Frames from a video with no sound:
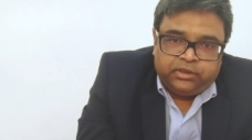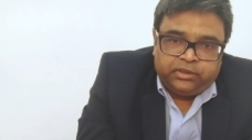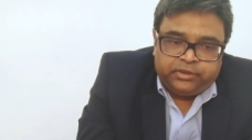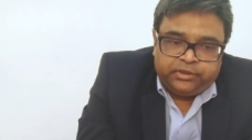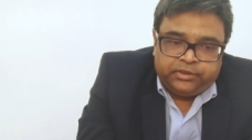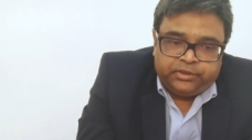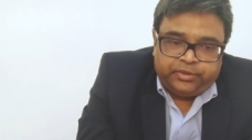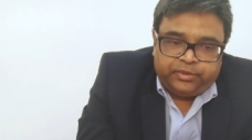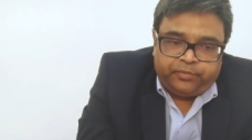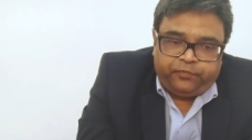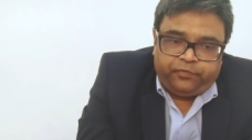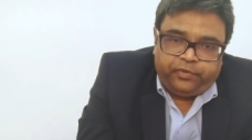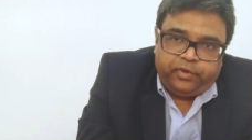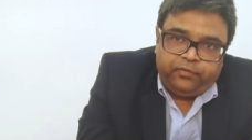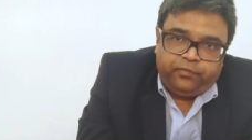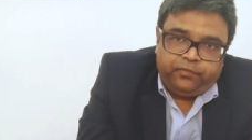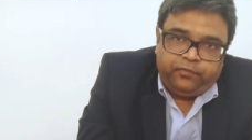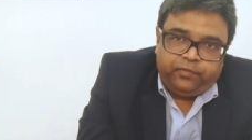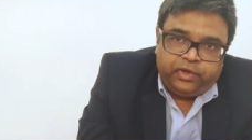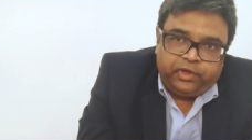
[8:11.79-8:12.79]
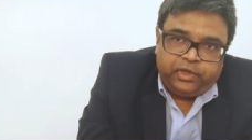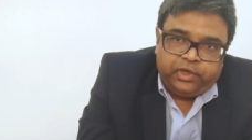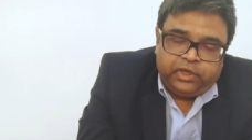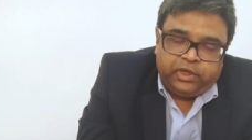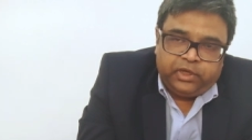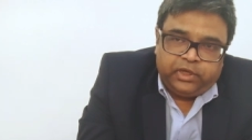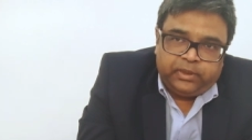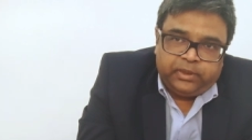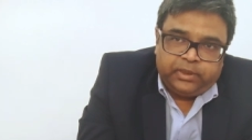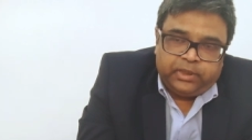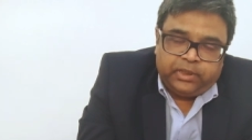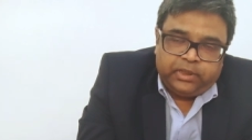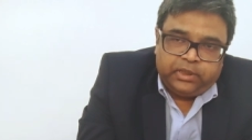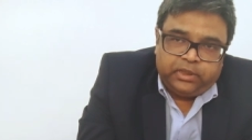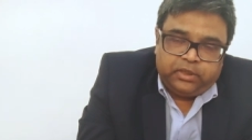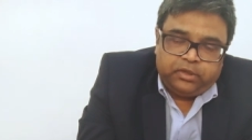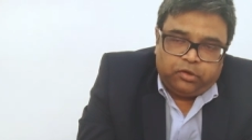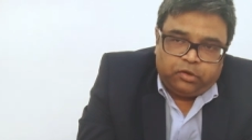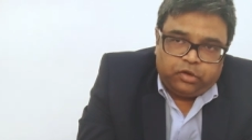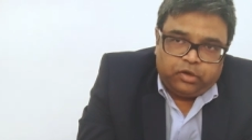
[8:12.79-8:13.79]
Uh, if we
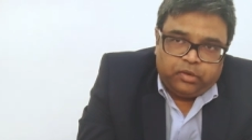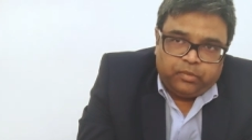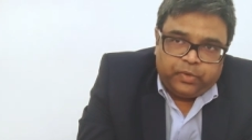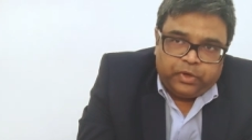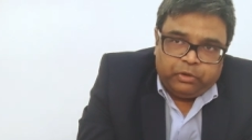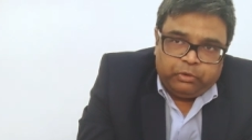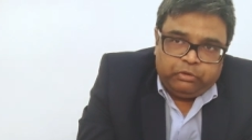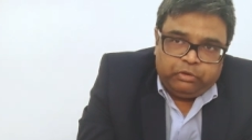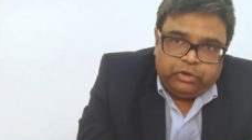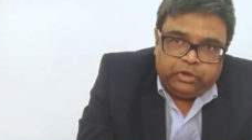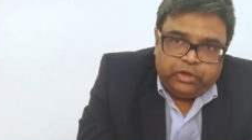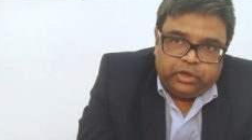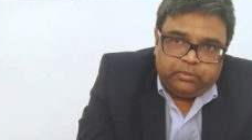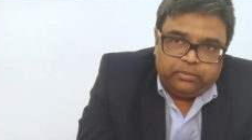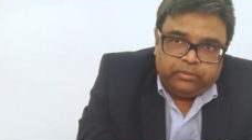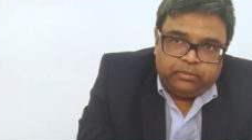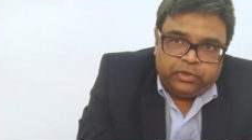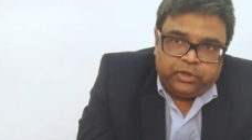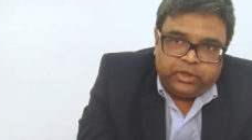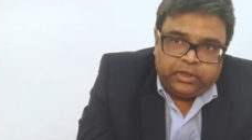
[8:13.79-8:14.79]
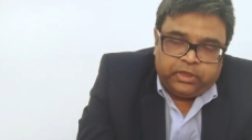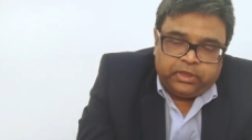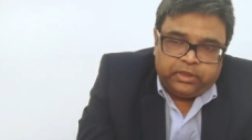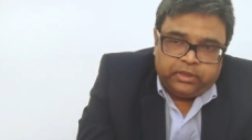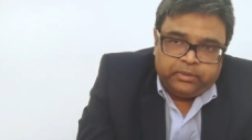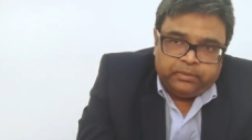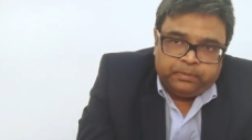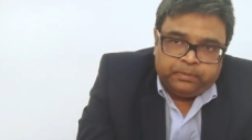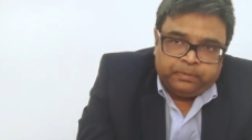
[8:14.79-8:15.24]
talk about like